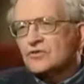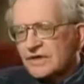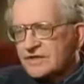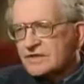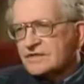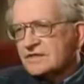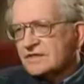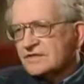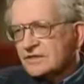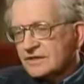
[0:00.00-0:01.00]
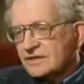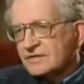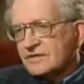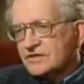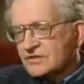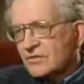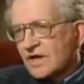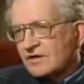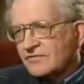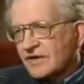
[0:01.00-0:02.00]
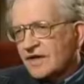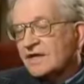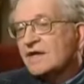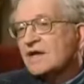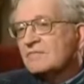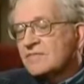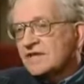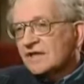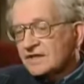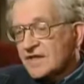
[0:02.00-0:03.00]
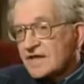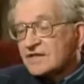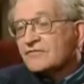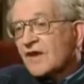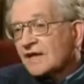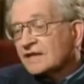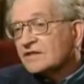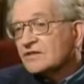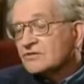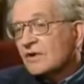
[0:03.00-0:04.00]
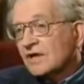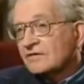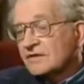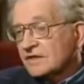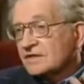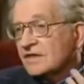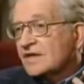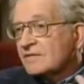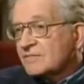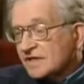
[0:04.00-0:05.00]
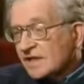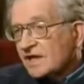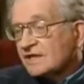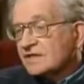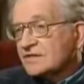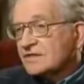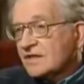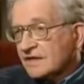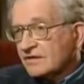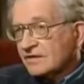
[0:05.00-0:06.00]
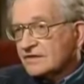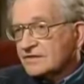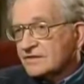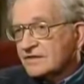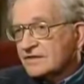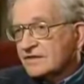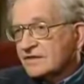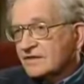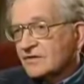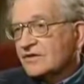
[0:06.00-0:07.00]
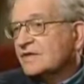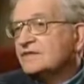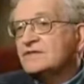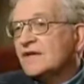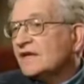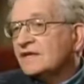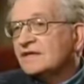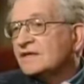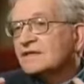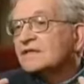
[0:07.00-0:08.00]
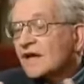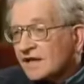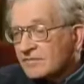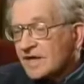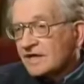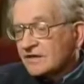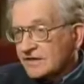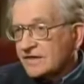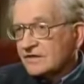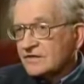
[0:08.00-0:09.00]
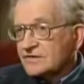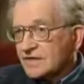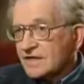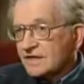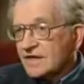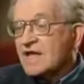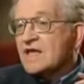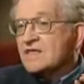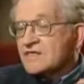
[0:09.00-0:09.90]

nor does it uh, disqualify bin. the fact that, that bin Laden is a terrorist or that say uh, the Taliban are a terrorist state.